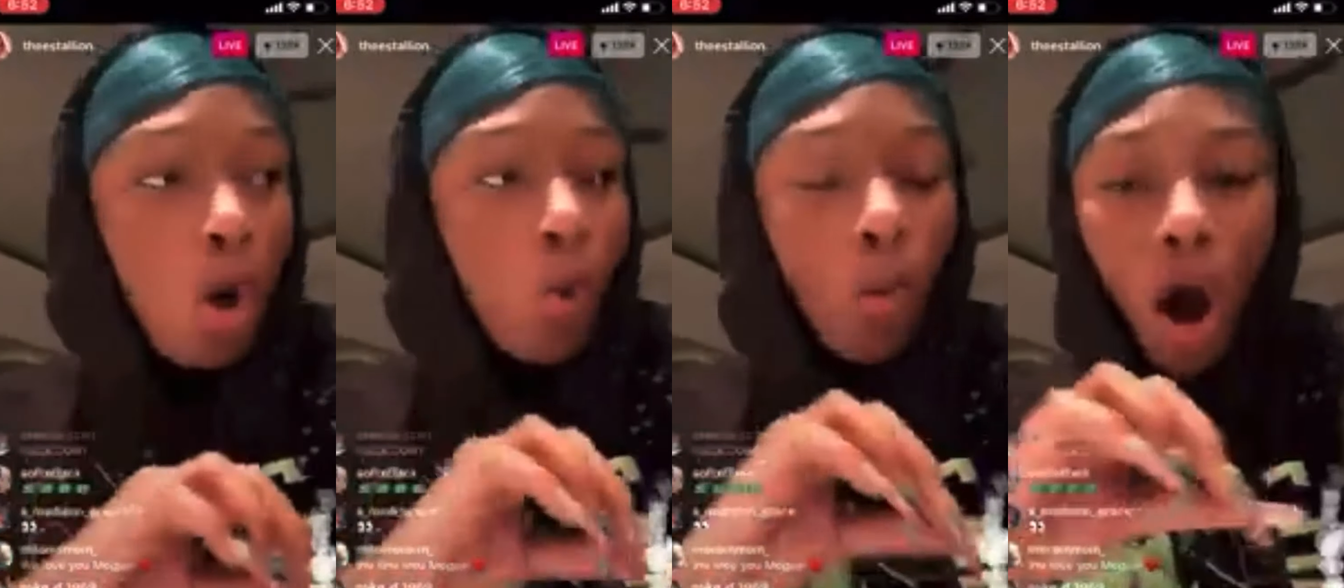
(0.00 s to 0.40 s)

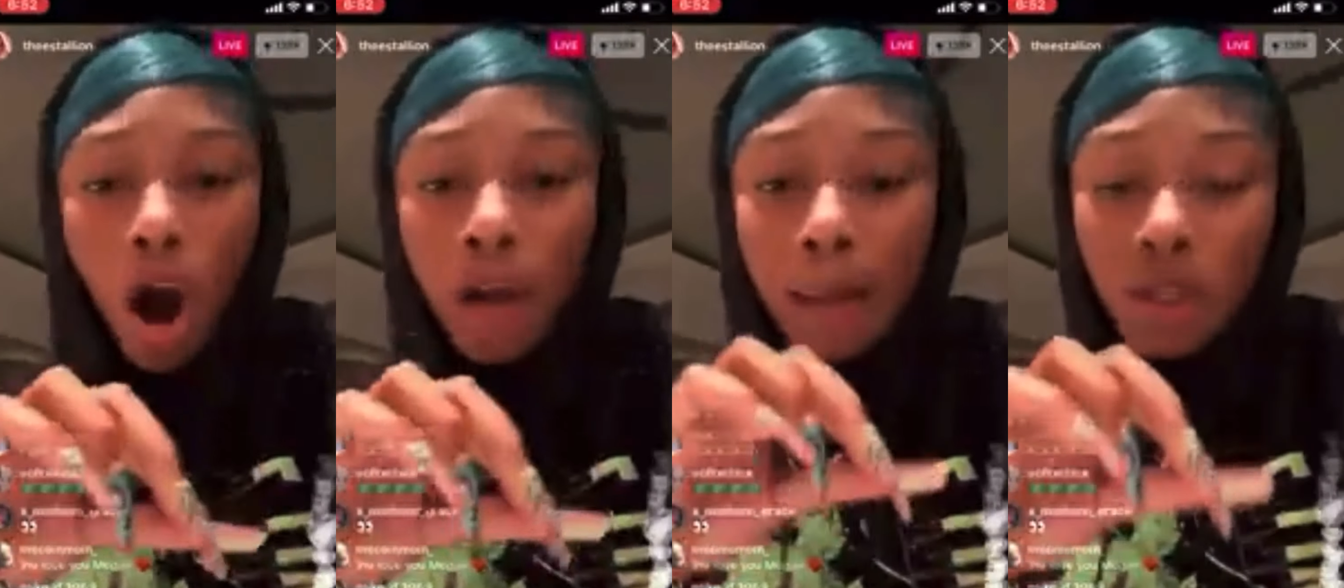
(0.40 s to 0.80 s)
when all
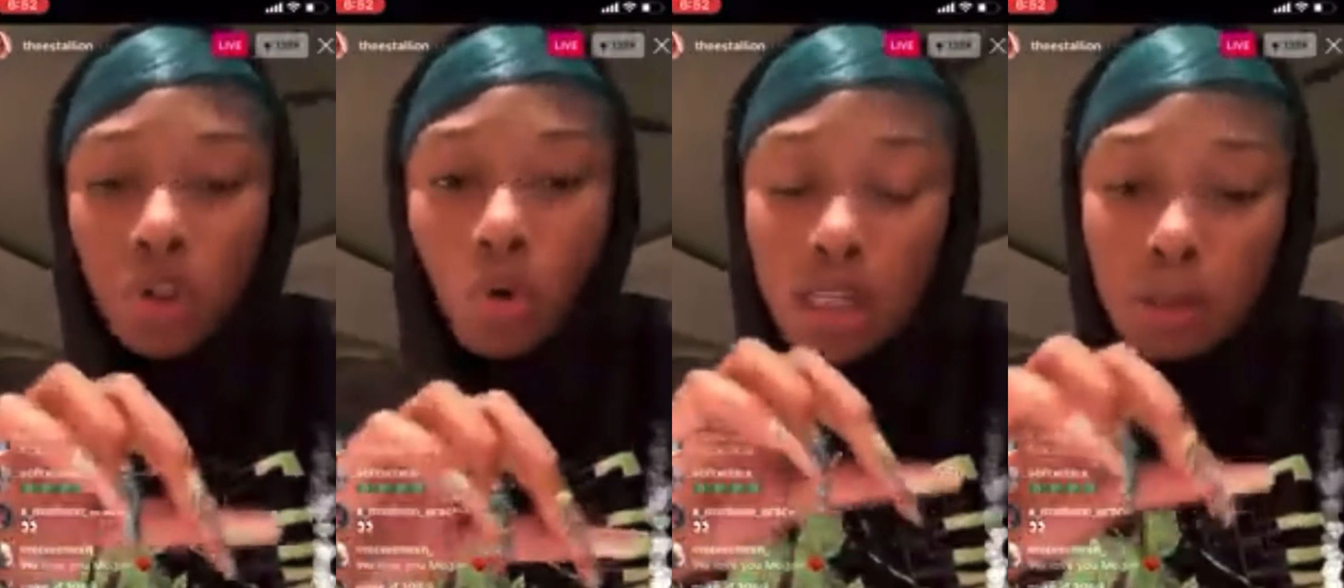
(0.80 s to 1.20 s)
they be
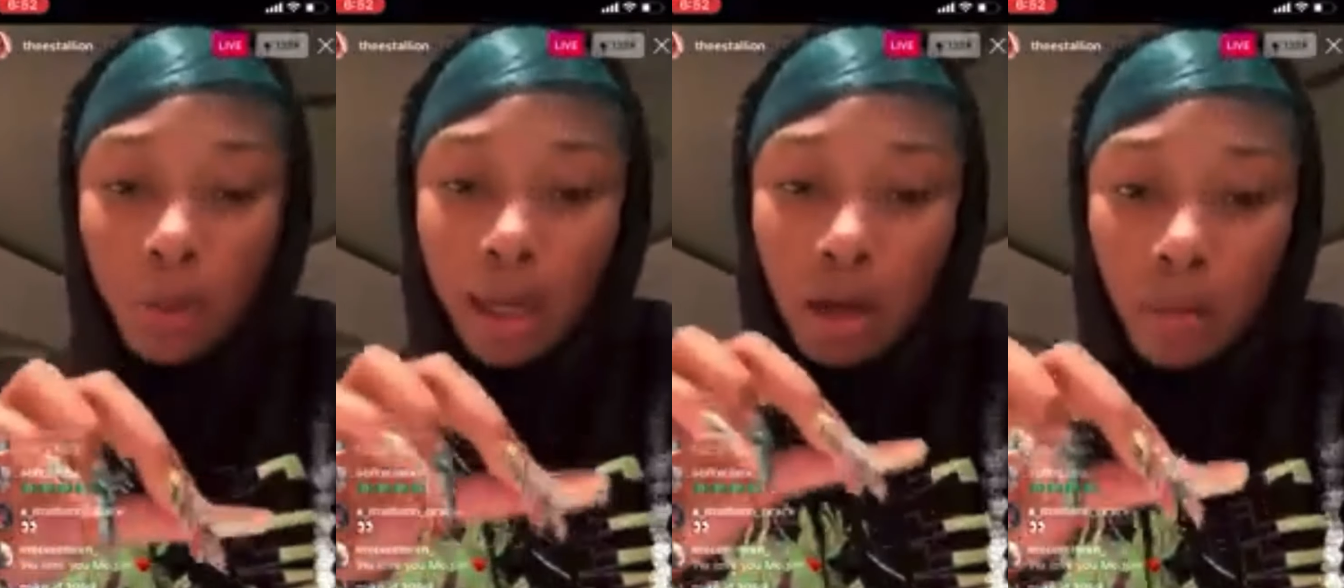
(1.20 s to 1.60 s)
doing is
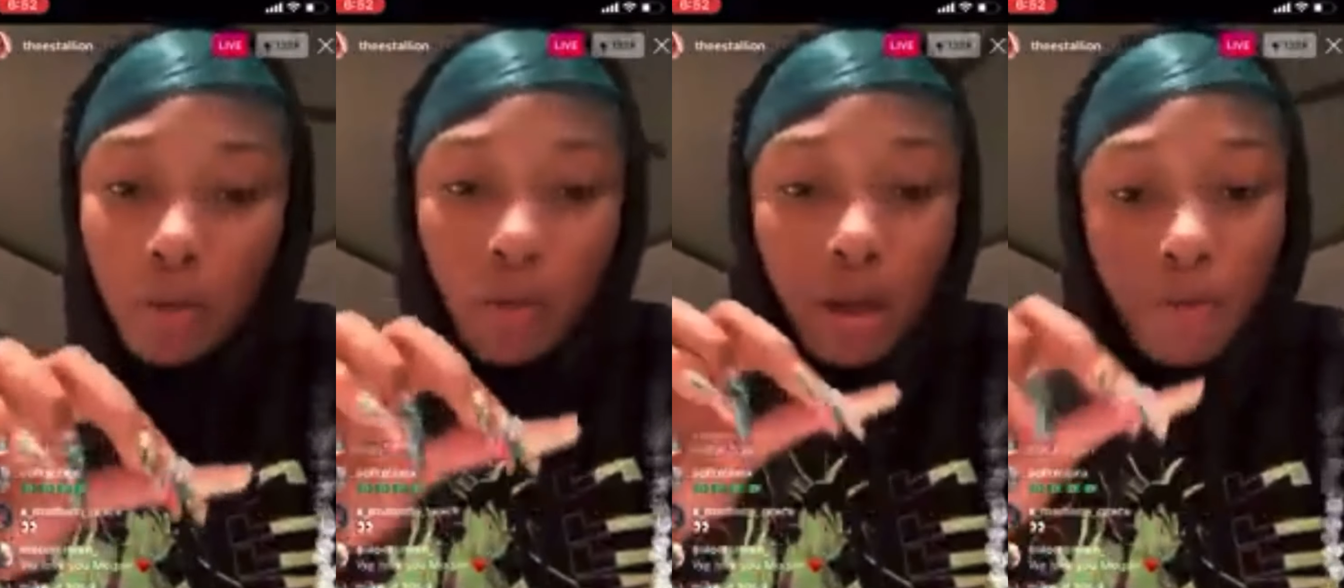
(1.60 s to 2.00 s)
speaking the
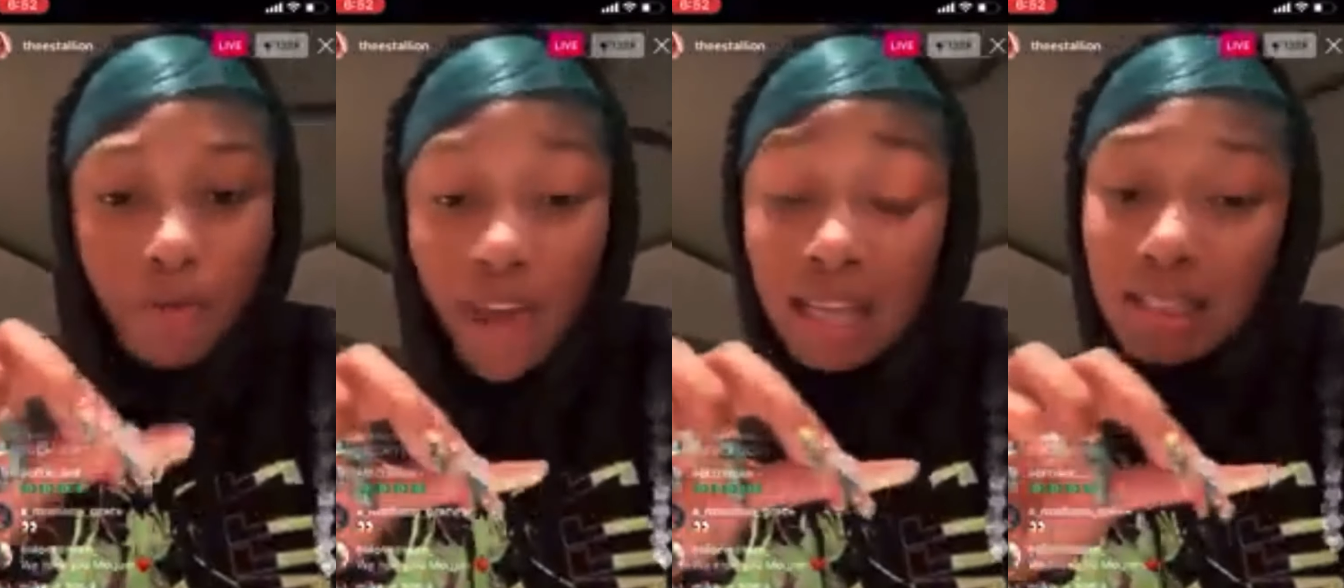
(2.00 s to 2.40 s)
motherfucking
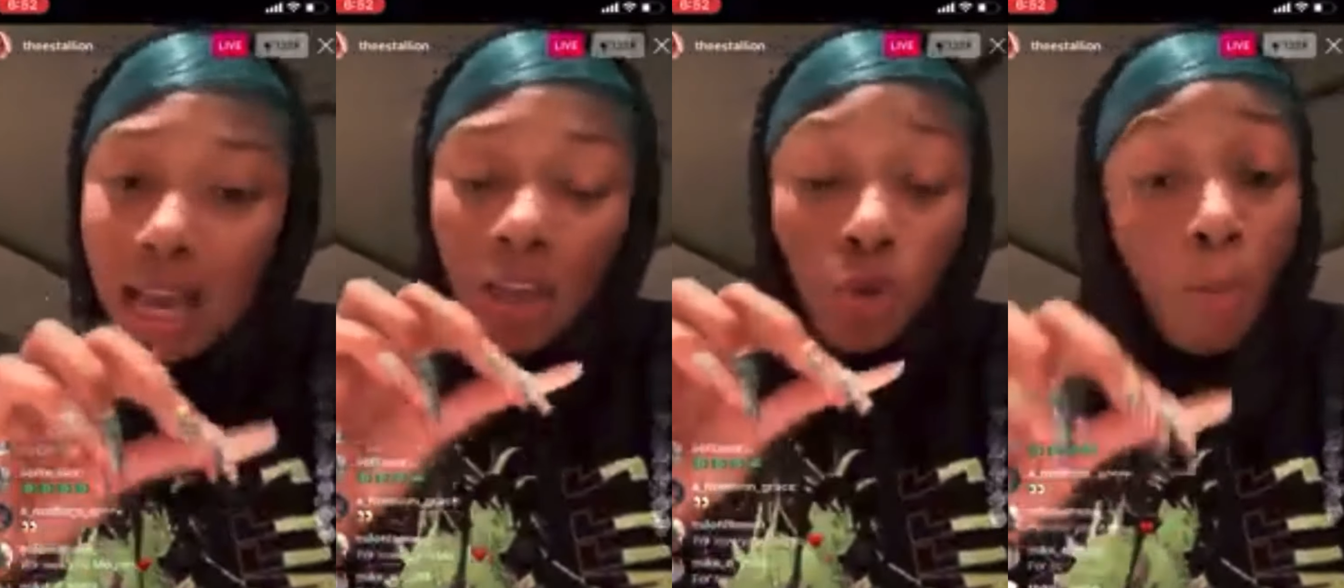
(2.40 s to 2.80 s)
facts and
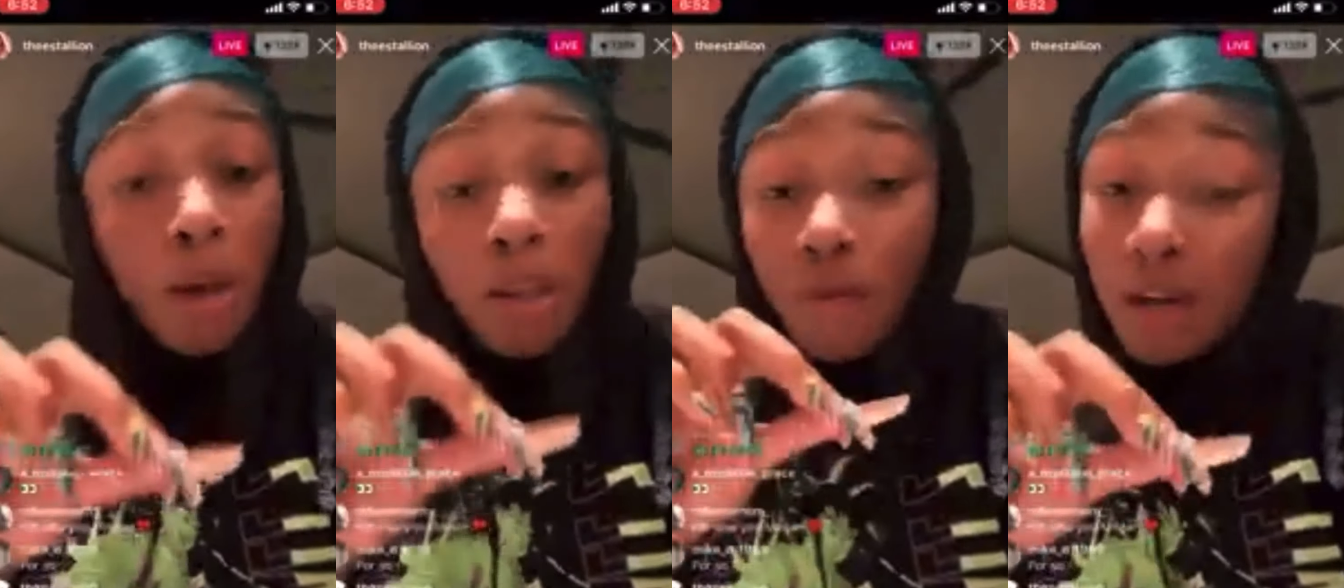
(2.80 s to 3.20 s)
you
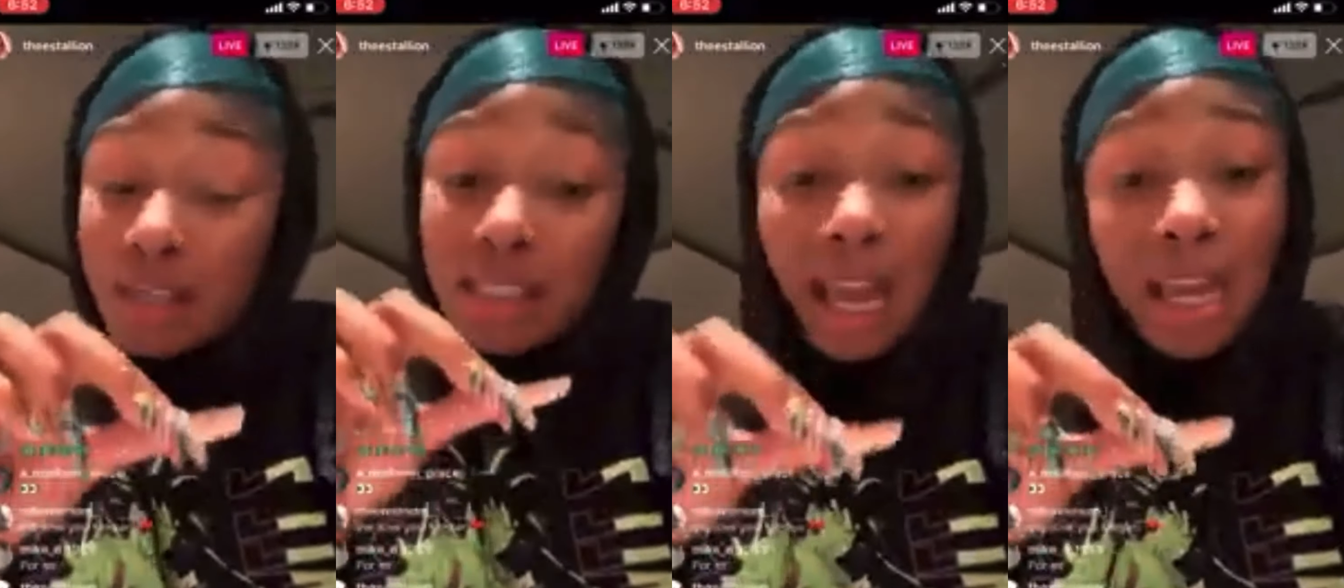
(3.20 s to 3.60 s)
motherfuckers
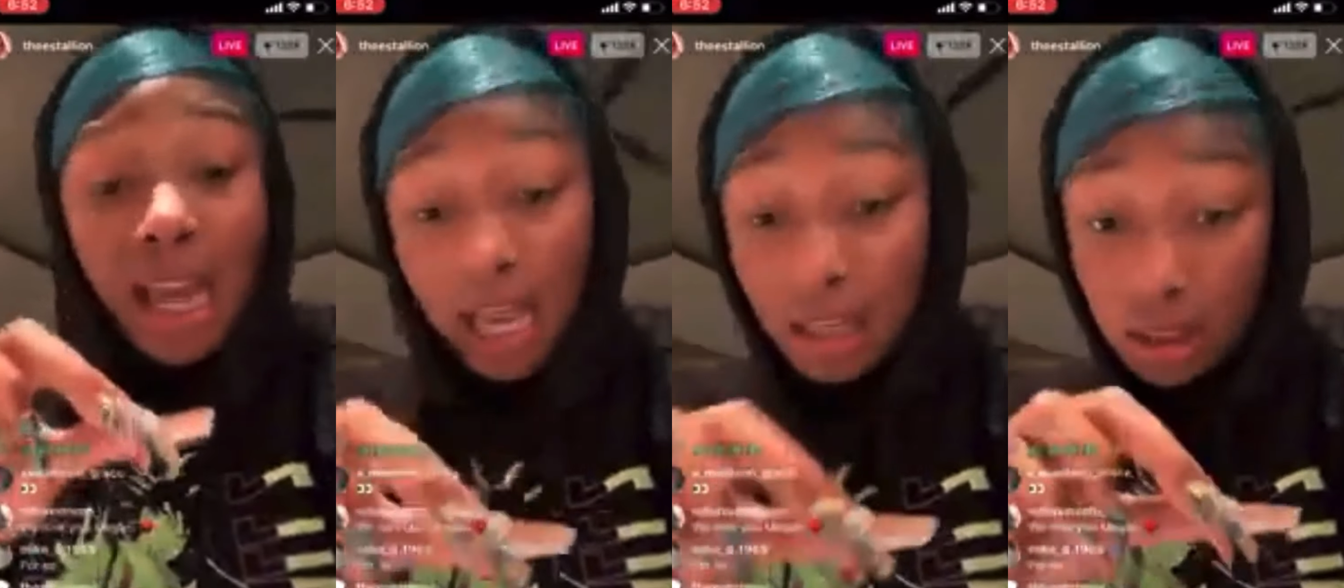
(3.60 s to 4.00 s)
can't
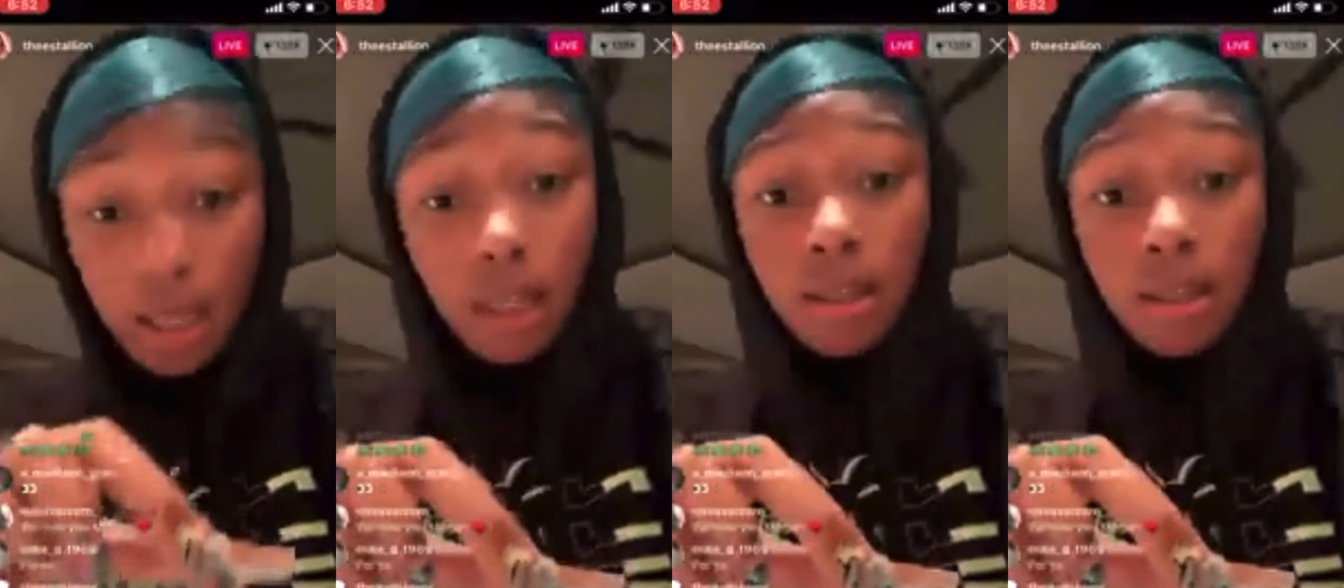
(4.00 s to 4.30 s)
handle it.